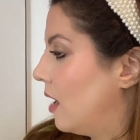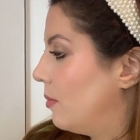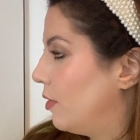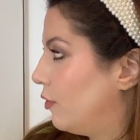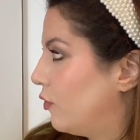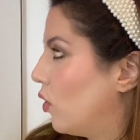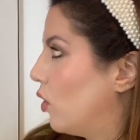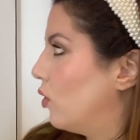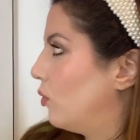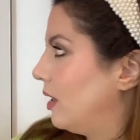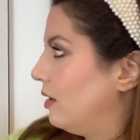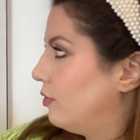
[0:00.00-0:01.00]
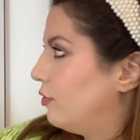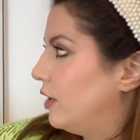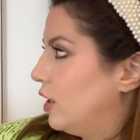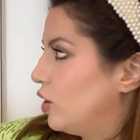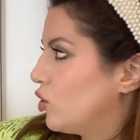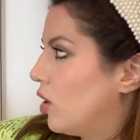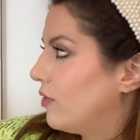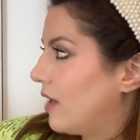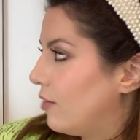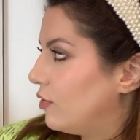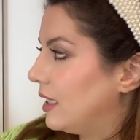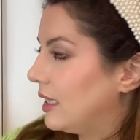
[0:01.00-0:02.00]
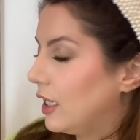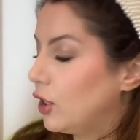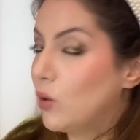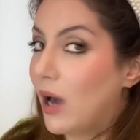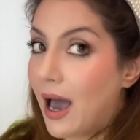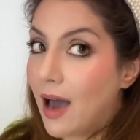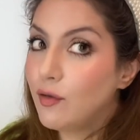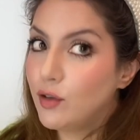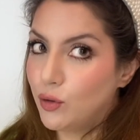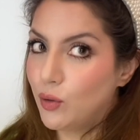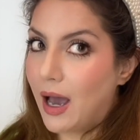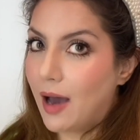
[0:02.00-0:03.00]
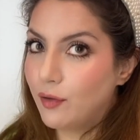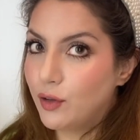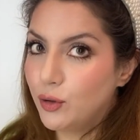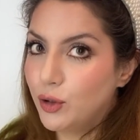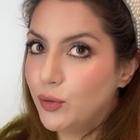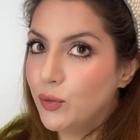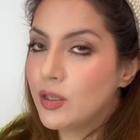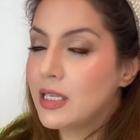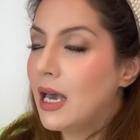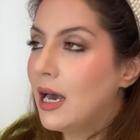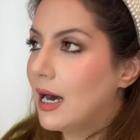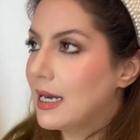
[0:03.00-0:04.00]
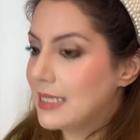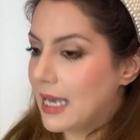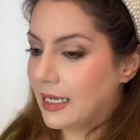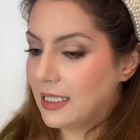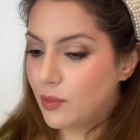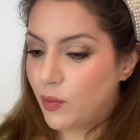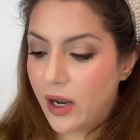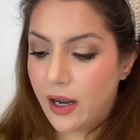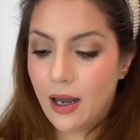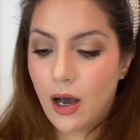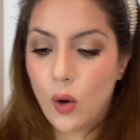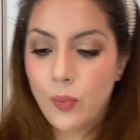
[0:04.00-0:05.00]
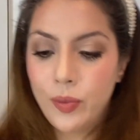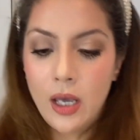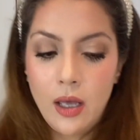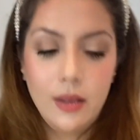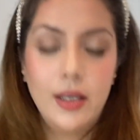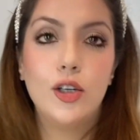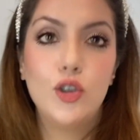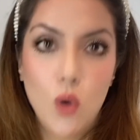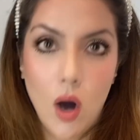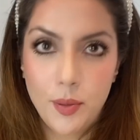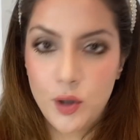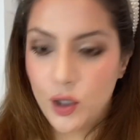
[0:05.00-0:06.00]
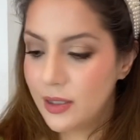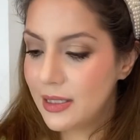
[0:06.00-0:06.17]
Before we finish off everything, you have to use a setting spray. Now, there are two options.